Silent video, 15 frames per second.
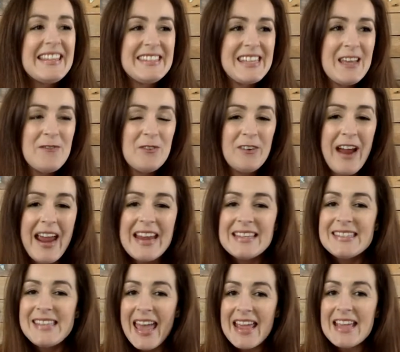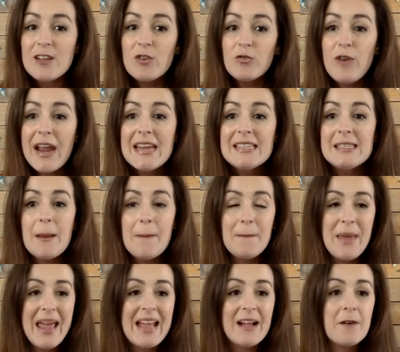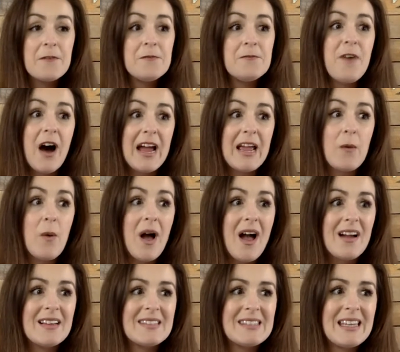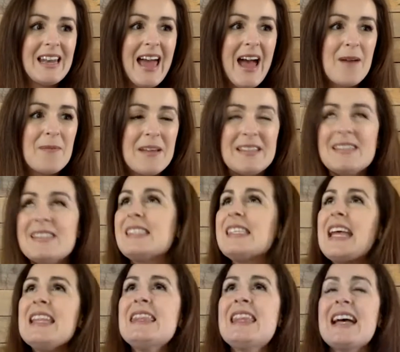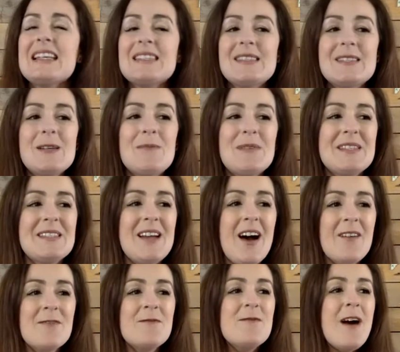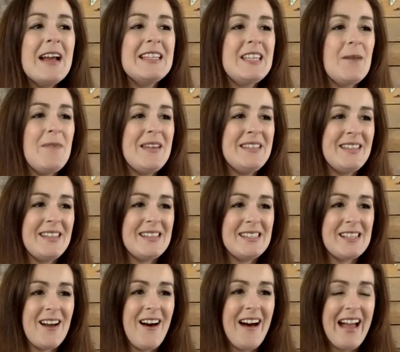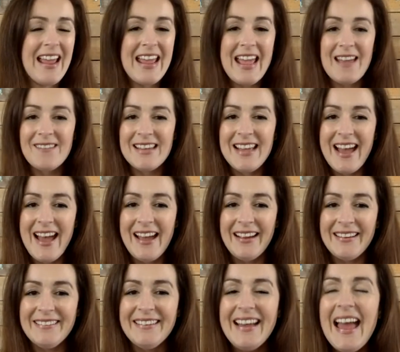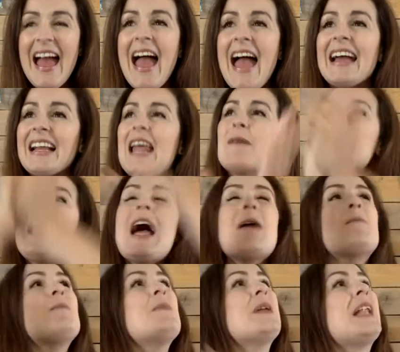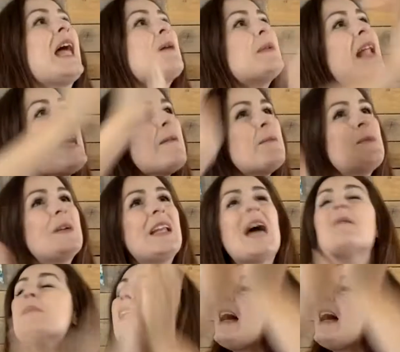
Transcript: give Grace a great big fireworks clap and send that superstar right up into the sky. Here we go. Clap, clap, clap, clap, clap,